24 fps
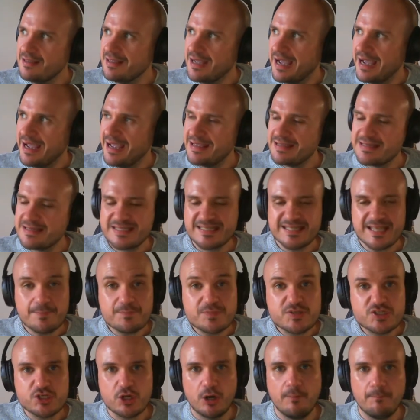
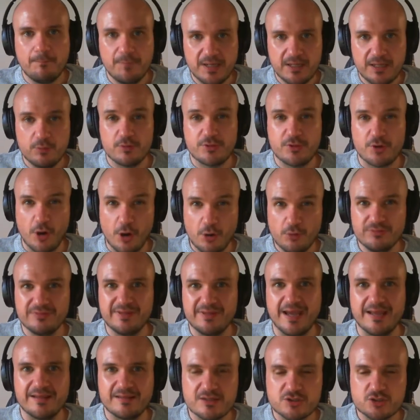subsampling with your own
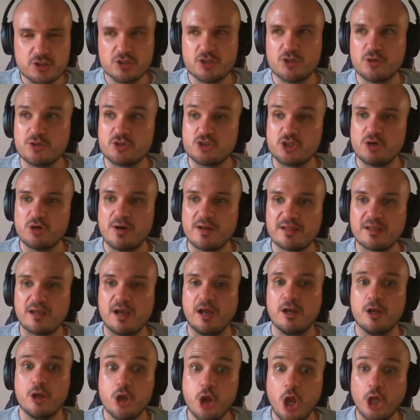data, trying to generate
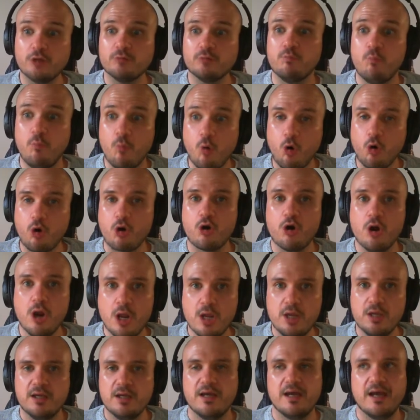a lot more
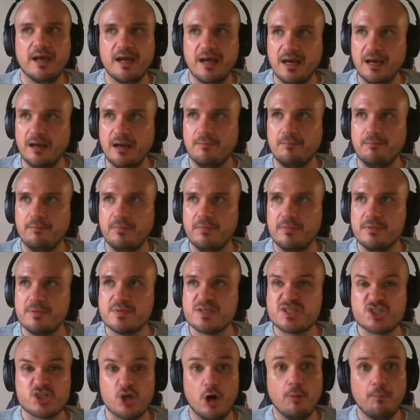
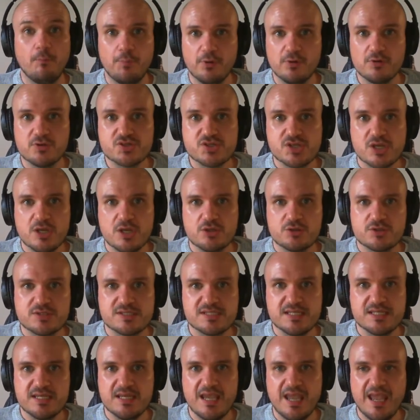samples to
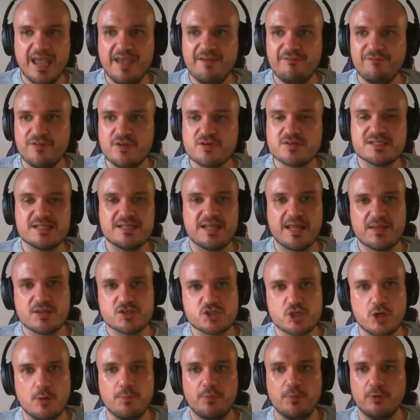see if there's another
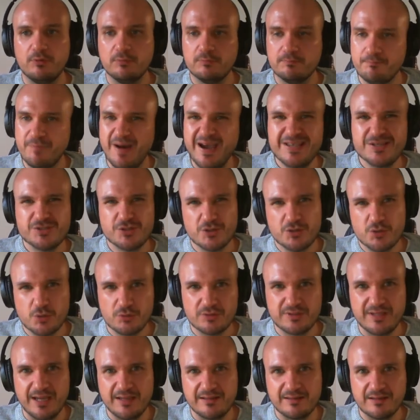sample based on
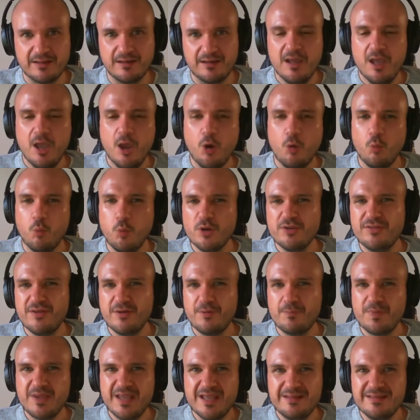your data, would
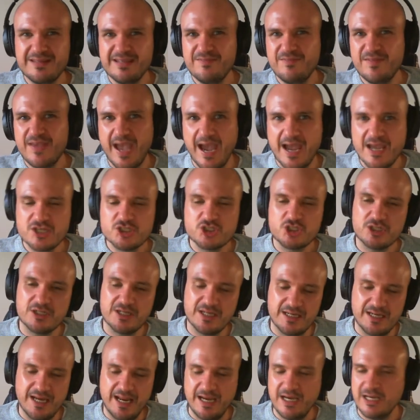there be a deviation
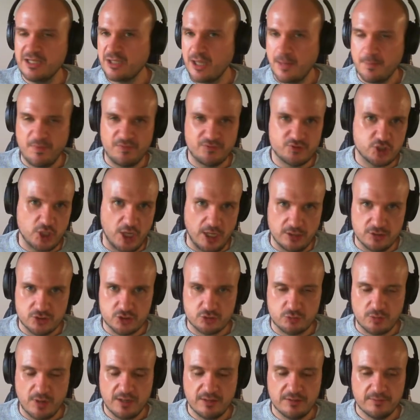in any type of change,
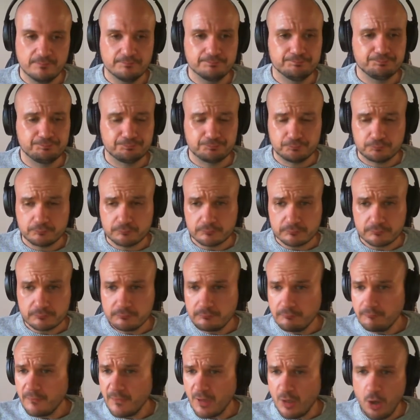right?
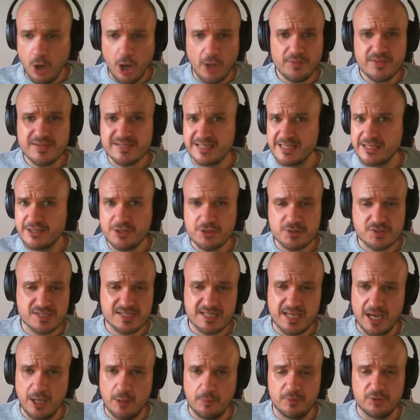On this linear
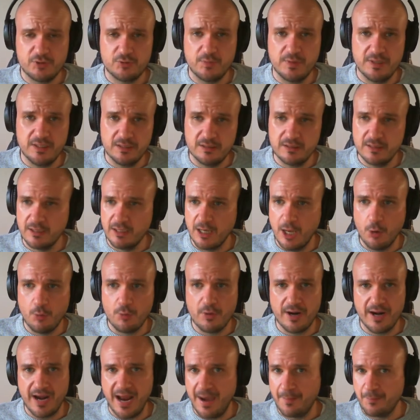scale between the
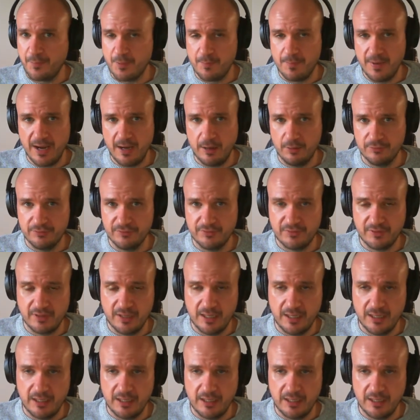lower and upper bound